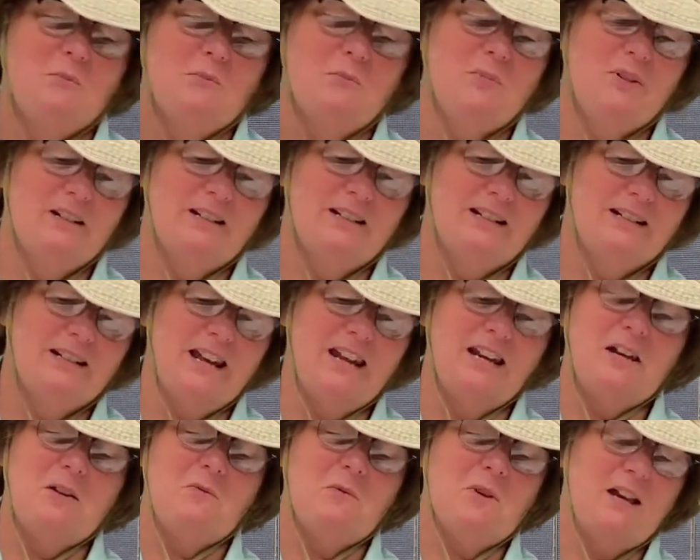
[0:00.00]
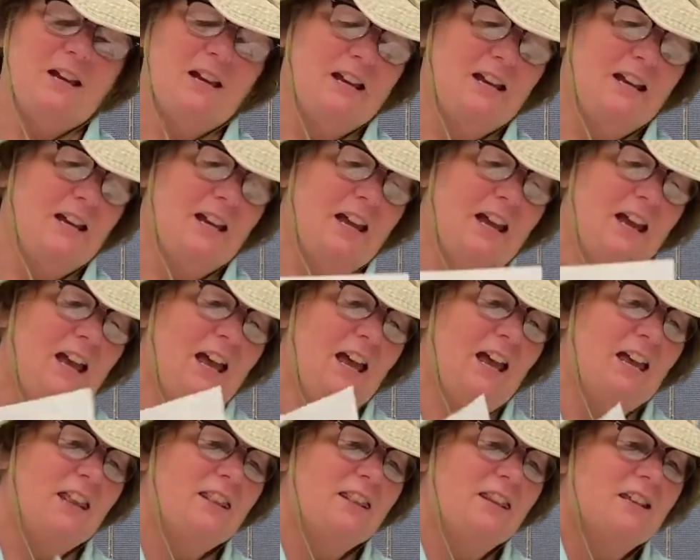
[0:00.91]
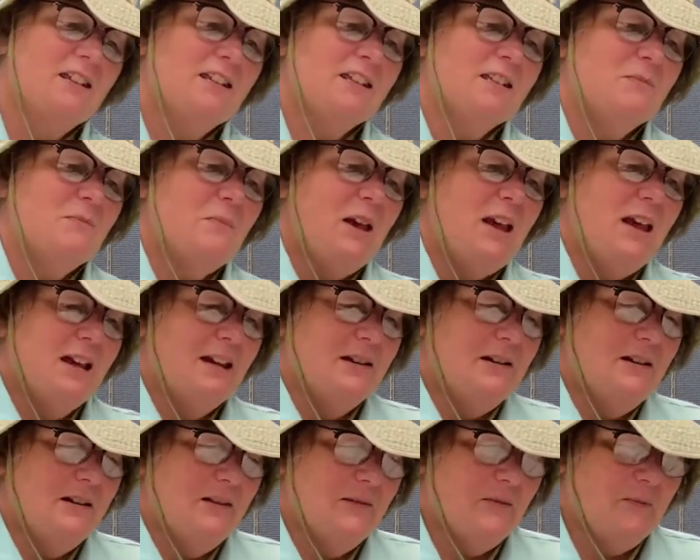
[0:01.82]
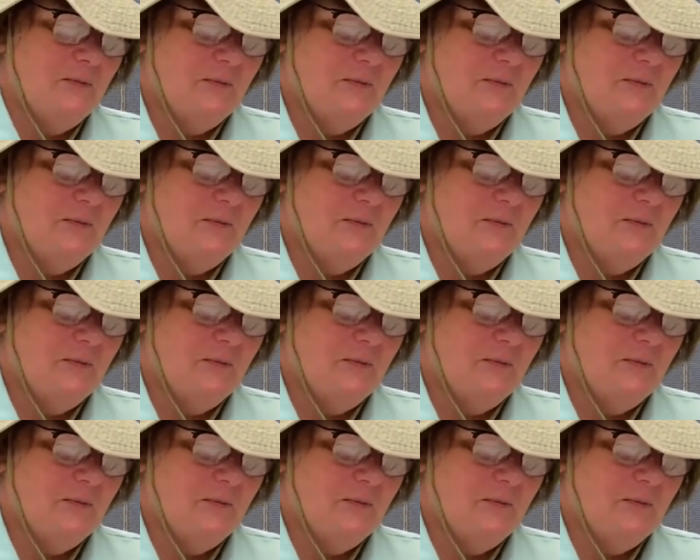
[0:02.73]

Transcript: But anyway, and this man,